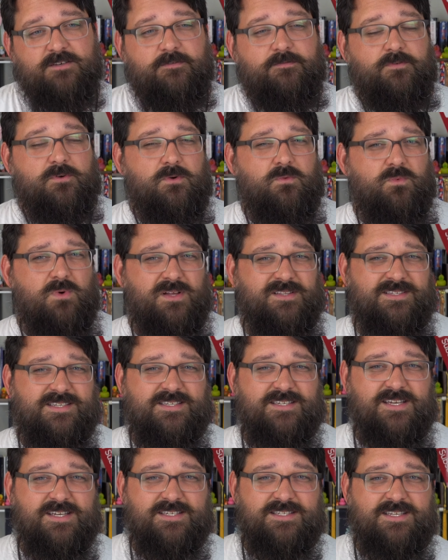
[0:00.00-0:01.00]
For
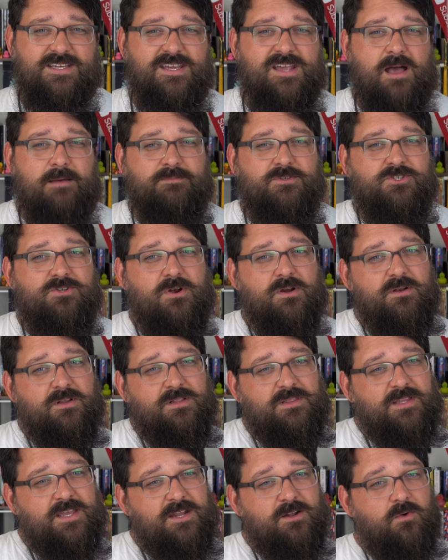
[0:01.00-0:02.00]
$160, I'm starting to
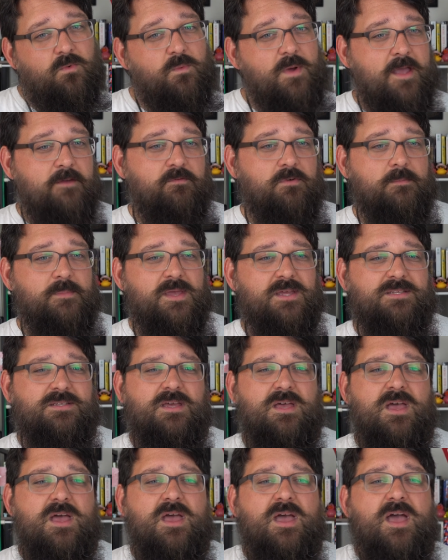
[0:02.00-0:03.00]
lean away from it.
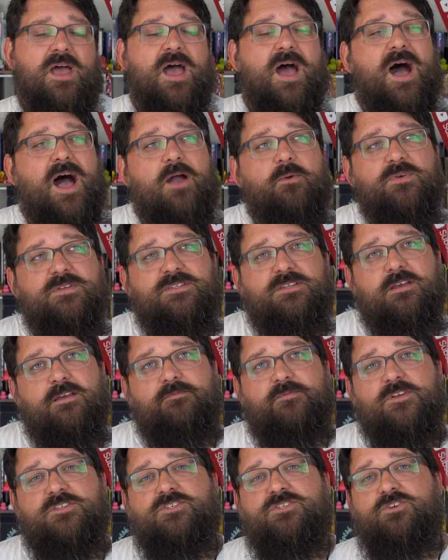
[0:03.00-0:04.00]
I would say
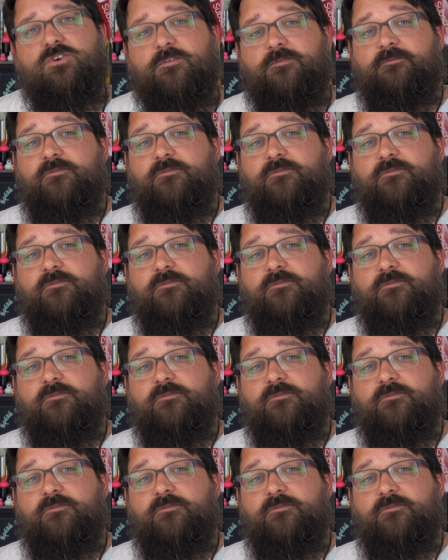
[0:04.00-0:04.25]
if it's your